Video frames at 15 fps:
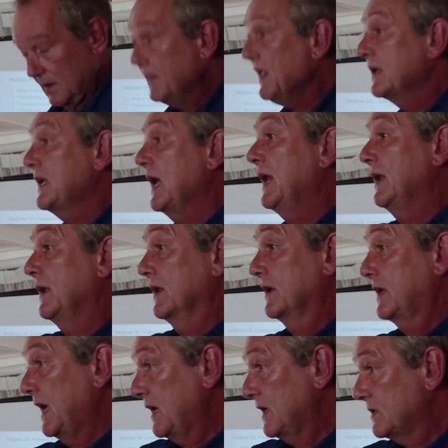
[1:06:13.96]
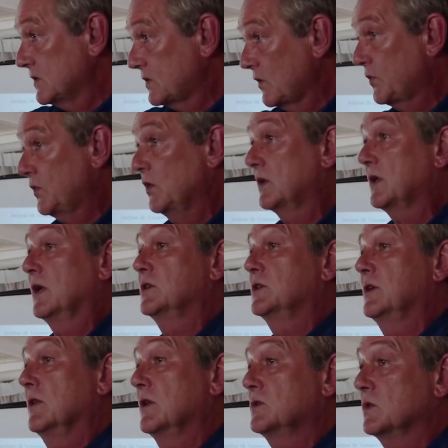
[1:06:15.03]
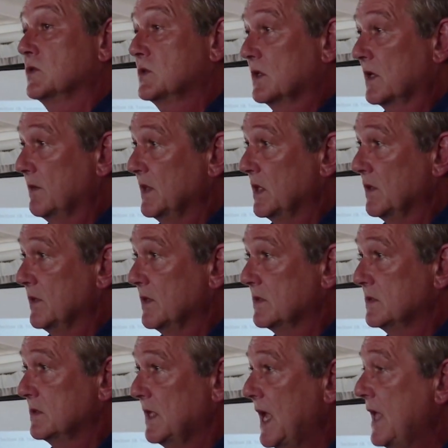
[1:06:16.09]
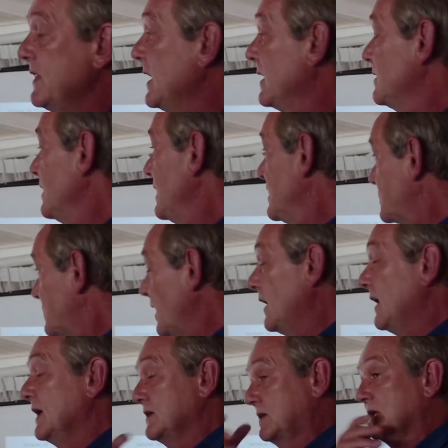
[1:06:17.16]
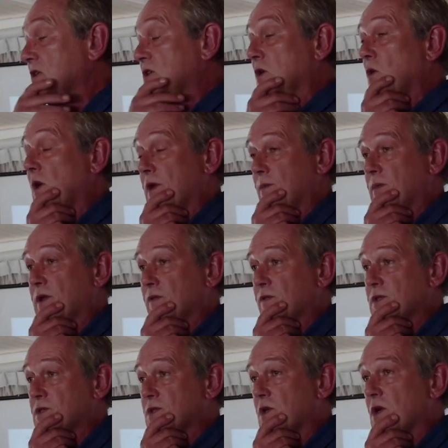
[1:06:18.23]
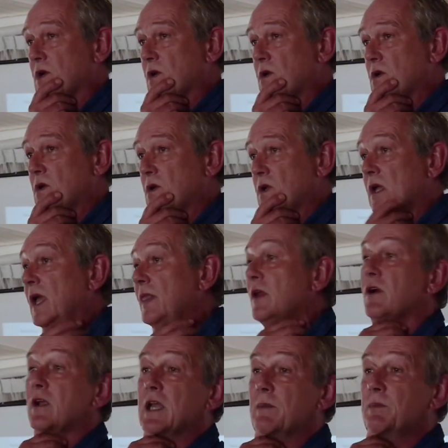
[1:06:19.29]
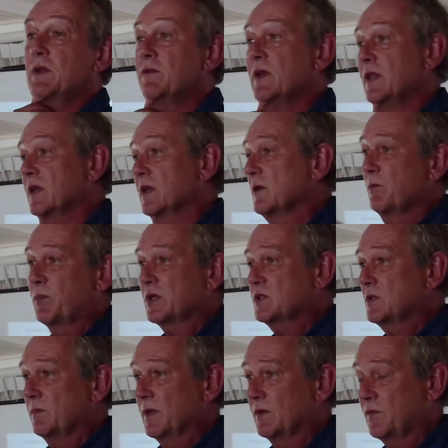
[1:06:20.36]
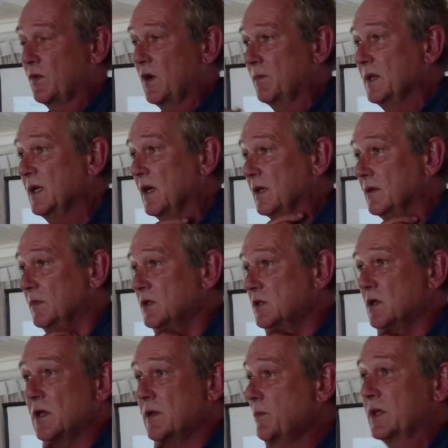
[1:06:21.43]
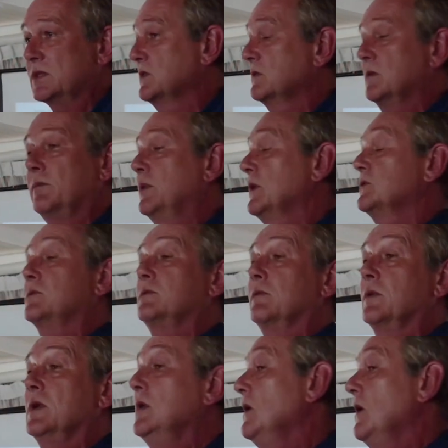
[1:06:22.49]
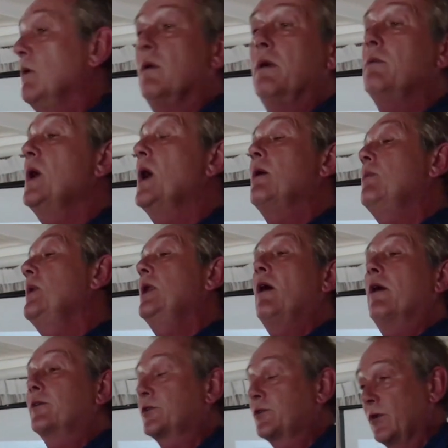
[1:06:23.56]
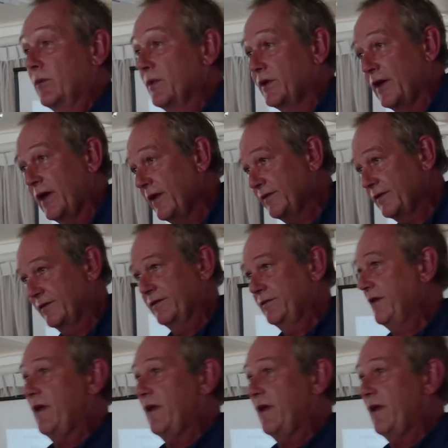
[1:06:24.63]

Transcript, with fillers: And then Canada. Canada's the third country that's also come in on this. And then Israel has actually quite a bit of this going on. And there are a couple of other countries. The Brits are a bit far behind, but you know, the Brits, the Brits, we're, we're, not traumatized.